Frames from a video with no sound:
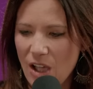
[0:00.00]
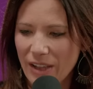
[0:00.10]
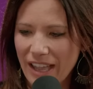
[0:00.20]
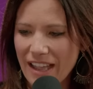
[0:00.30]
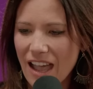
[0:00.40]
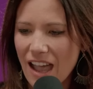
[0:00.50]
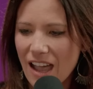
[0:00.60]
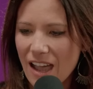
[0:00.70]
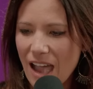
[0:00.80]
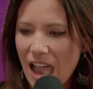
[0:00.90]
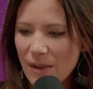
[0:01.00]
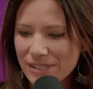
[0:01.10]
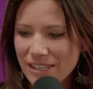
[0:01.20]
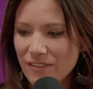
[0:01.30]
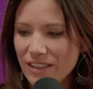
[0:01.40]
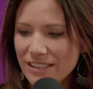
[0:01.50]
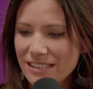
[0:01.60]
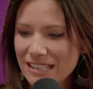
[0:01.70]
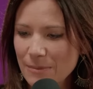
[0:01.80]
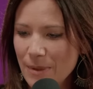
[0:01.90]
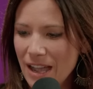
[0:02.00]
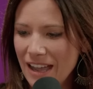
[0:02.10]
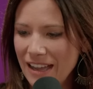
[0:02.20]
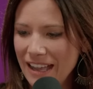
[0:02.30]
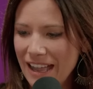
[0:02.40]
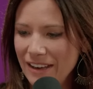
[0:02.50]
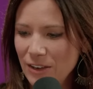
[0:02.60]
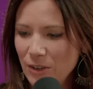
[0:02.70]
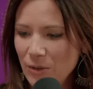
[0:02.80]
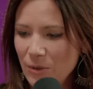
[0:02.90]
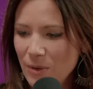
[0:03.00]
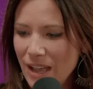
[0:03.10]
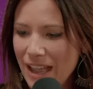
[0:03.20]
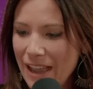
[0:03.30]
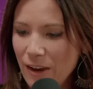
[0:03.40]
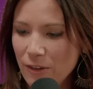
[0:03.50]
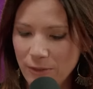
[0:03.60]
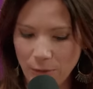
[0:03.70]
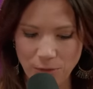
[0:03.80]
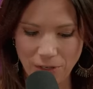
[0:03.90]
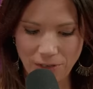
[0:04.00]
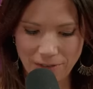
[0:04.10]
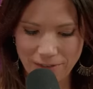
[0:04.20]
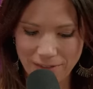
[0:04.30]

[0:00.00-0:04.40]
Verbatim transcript: Okay, uh, I was convinced to buy a new air filter.